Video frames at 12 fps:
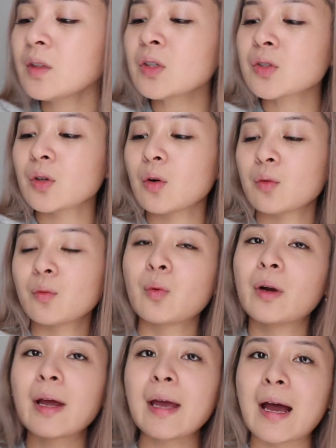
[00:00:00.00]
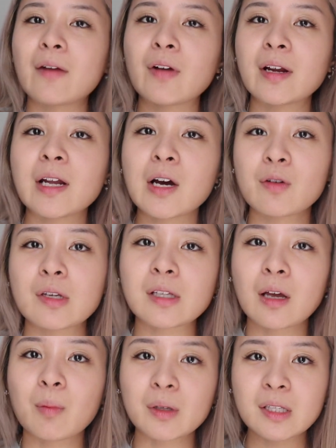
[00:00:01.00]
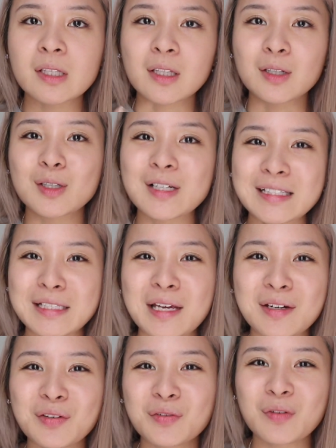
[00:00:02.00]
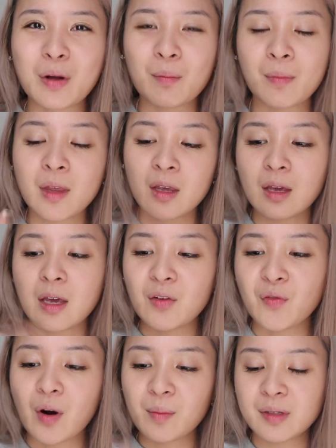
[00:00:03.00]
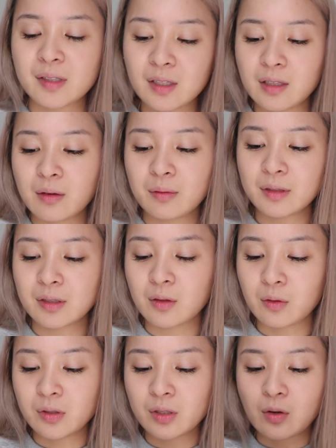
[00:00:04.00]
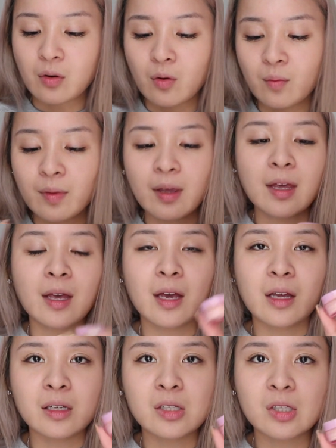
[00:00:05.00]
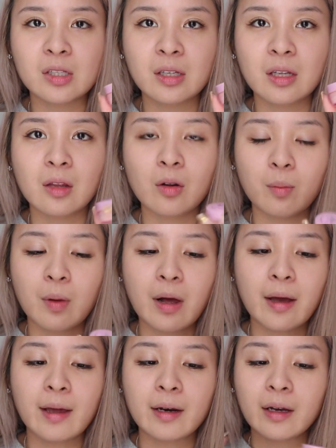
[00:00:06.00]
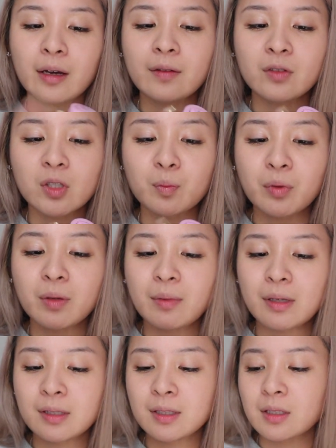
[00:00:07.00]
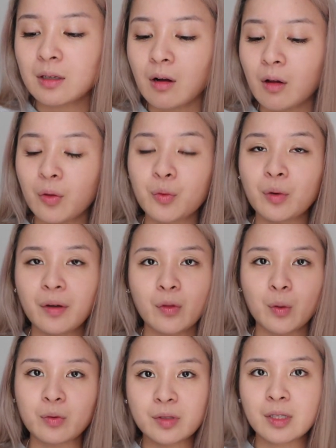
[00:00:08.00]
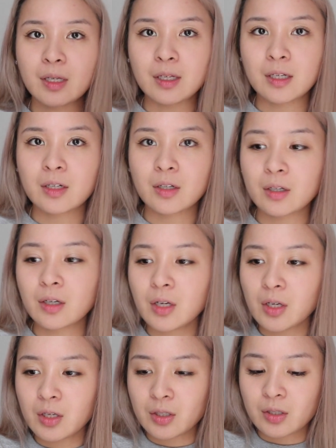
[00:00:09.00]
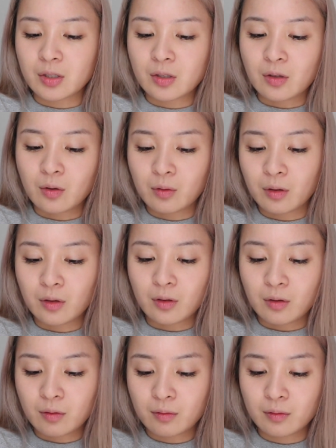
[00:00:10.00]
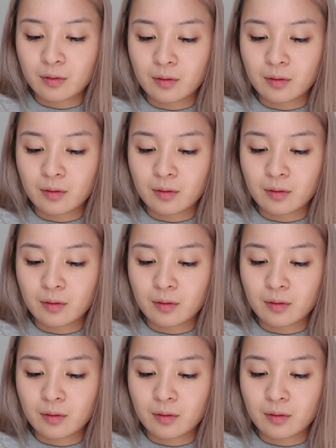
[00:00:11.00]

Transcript: So what I have right now is I bought this little container from a pharmacy that was close to home, and it's just like a little pot, and I kind of just pre-mixed all 3 of those in here just so, you know,